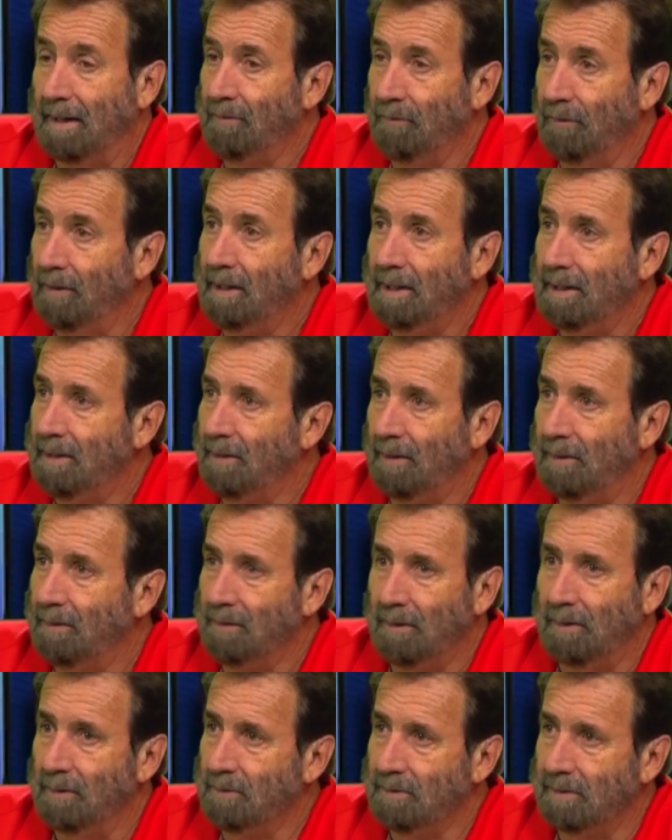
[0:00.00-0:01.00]
really don't
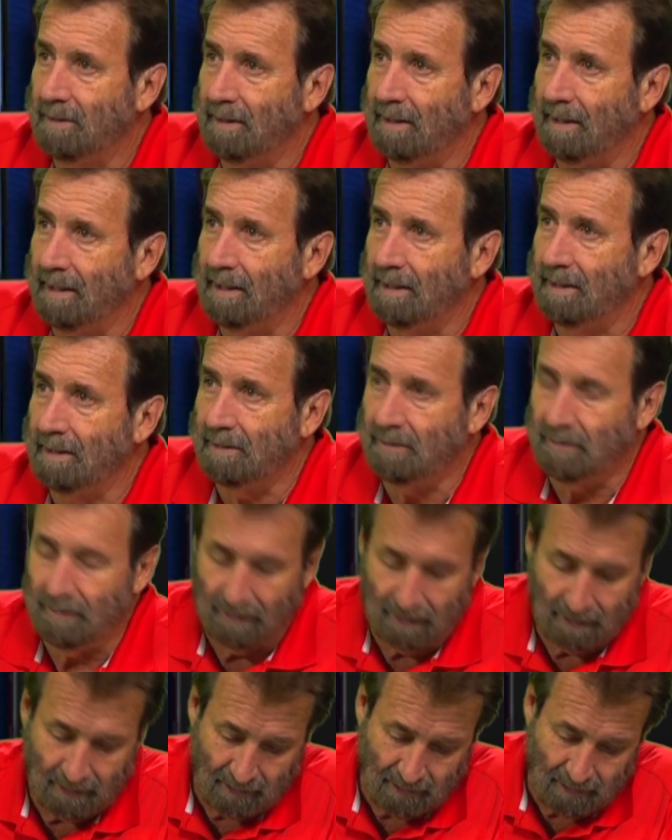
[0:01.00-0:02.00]
know who's going to get
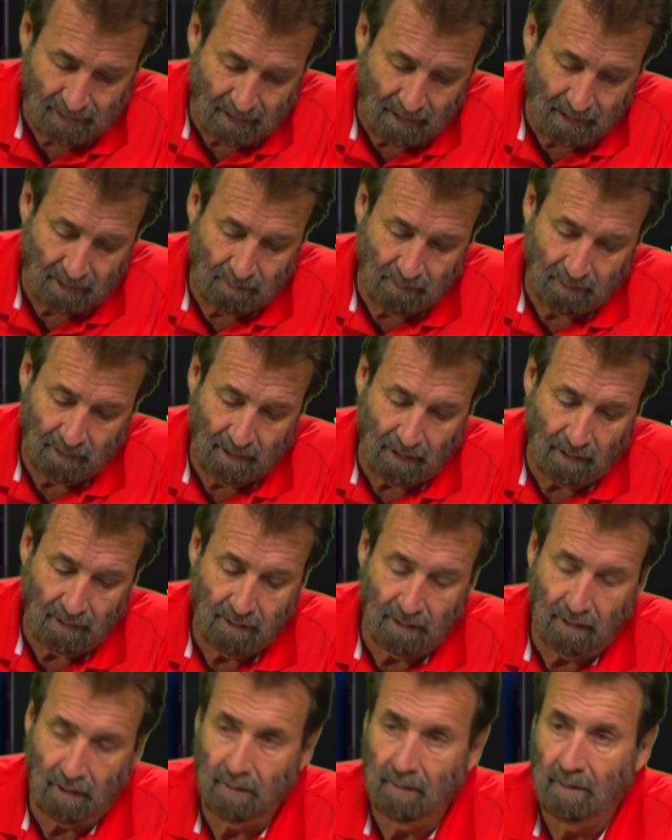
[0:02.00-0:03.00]
it. At this stage, we
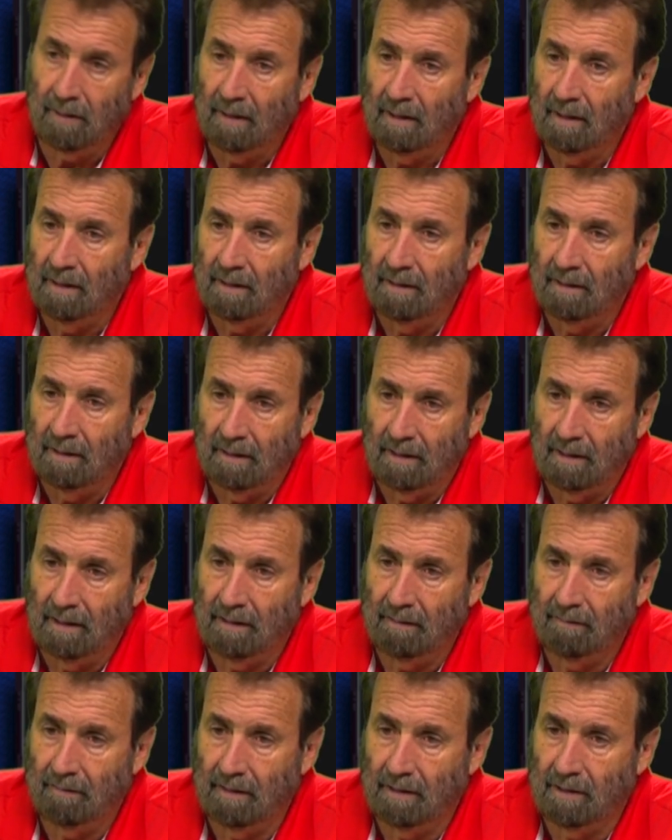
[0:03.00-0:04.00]
don't know.
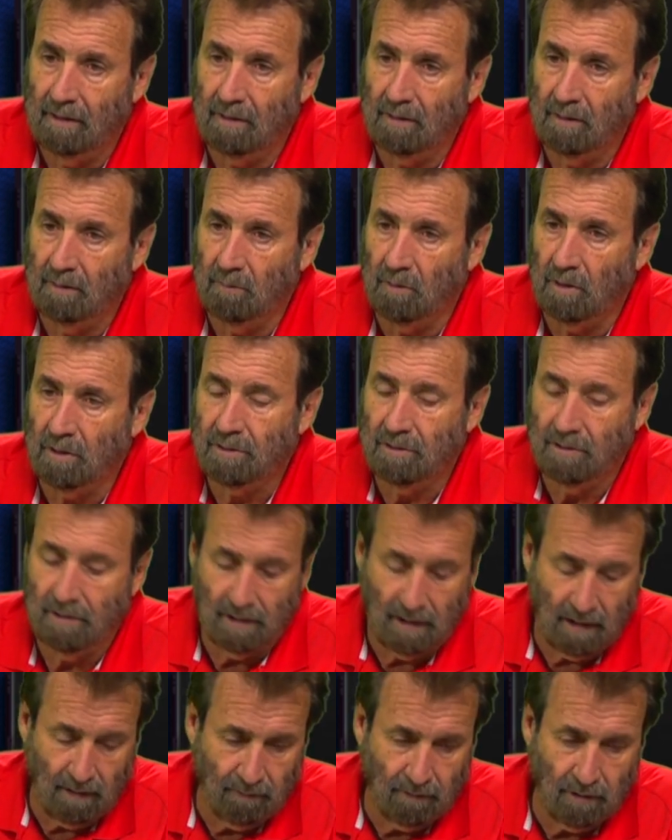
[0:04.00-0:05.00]
Levy,
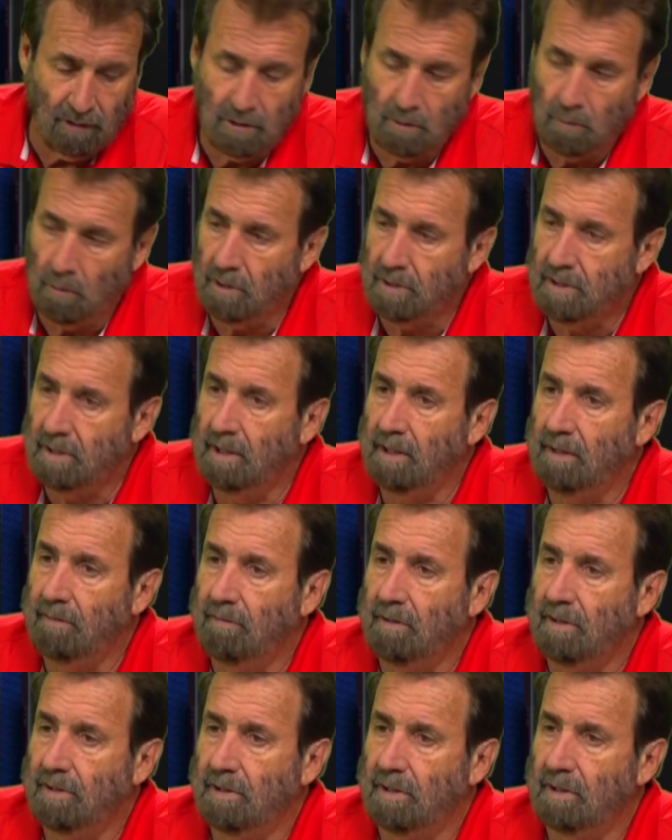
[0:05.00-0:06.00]
Steve, did you watch
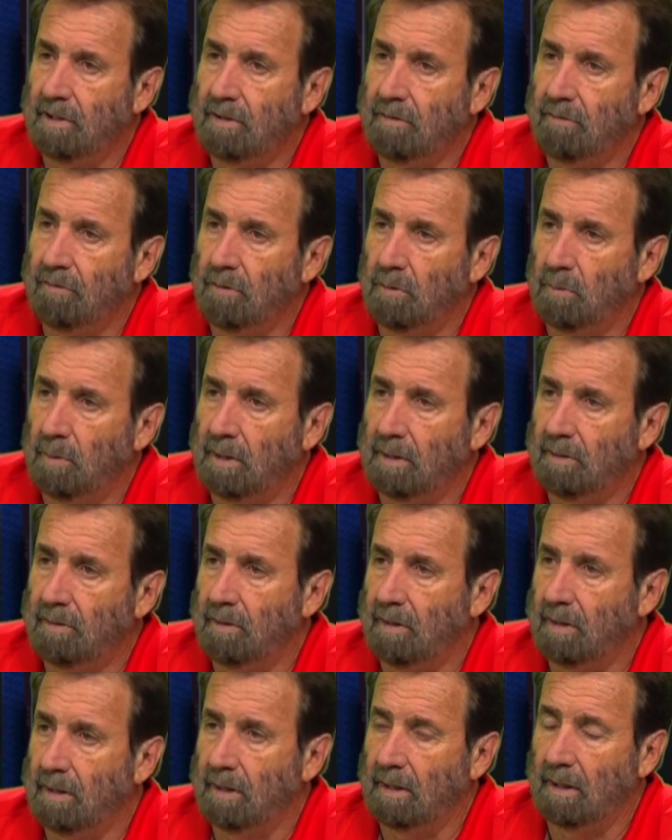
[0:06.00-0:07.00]
Levy's interview
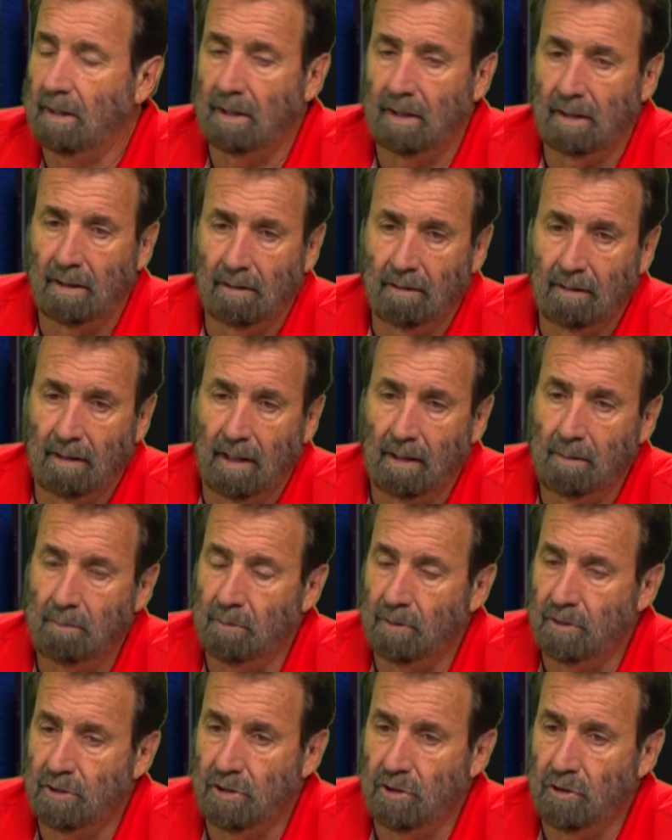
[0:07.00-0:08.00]
at
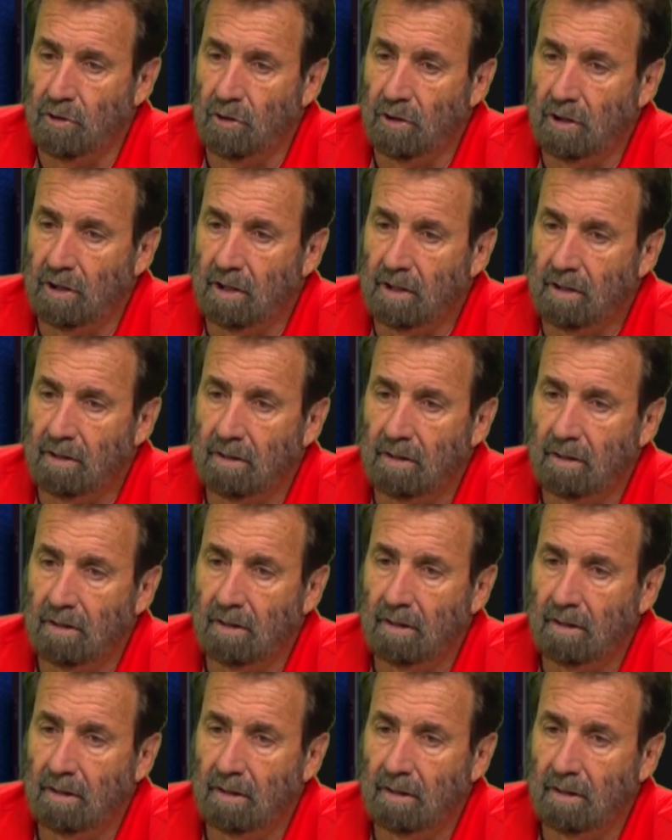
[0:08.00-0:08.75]
Cambridge Union?